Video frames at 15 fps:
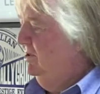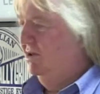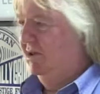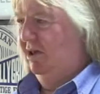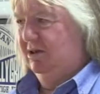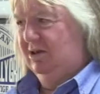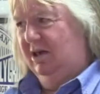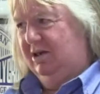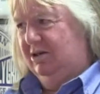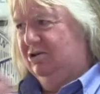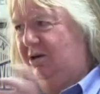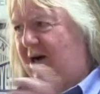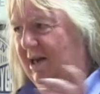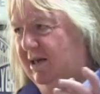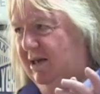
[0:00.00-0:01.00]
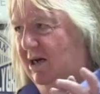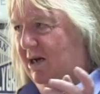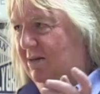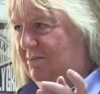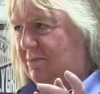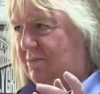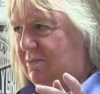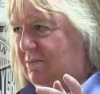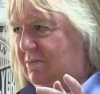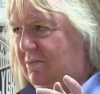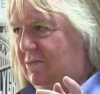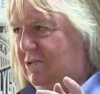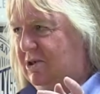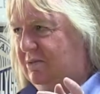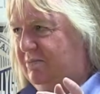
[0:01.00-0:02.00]
these are like a trailing arm.
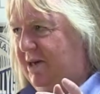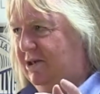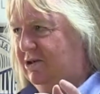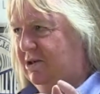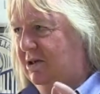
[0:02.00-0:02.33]
suspension.